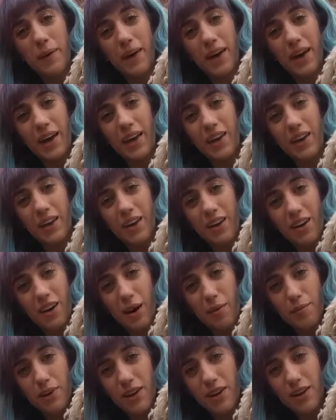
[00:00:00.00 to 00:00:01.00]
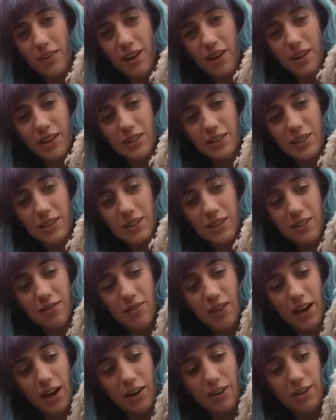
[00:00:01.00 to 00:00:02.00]
But I'm getting ready to
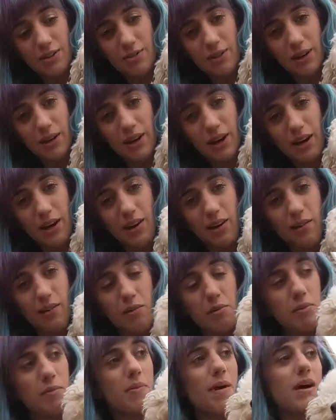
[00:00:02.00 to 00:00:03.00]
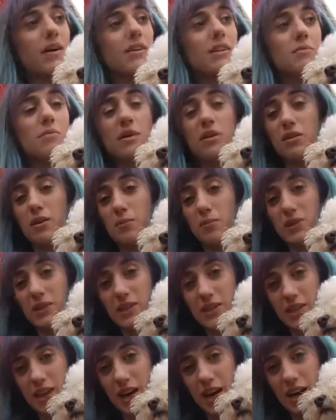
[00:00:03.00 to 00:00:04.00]
leave the house right now. I'm gonna pack them all up
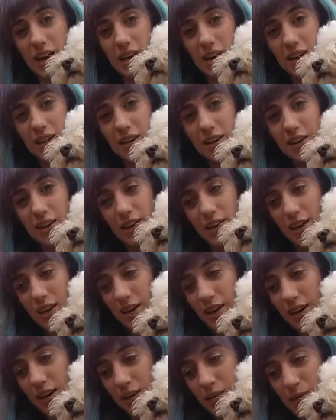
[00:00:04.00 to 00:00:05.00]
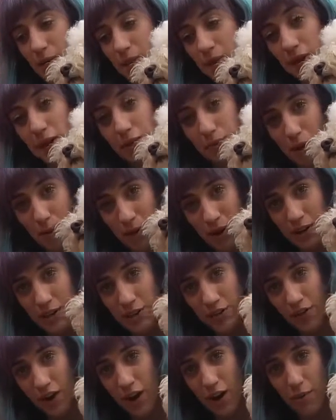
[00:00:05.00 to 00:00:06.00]
inside. I'm here at my
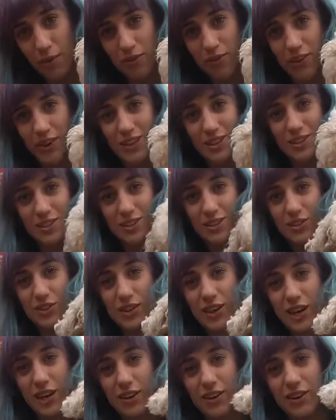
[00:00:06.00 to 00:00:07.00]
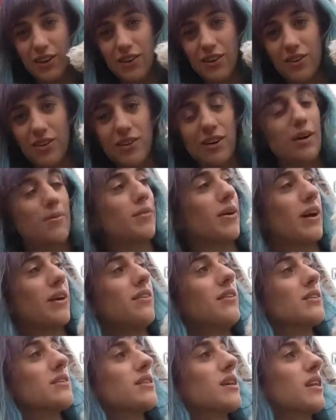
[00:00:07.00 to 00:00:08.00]
parents' farm, if you guys can tell. I'm not
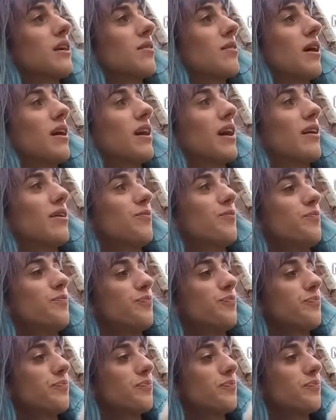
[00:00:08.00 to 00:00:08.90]
in the city right now.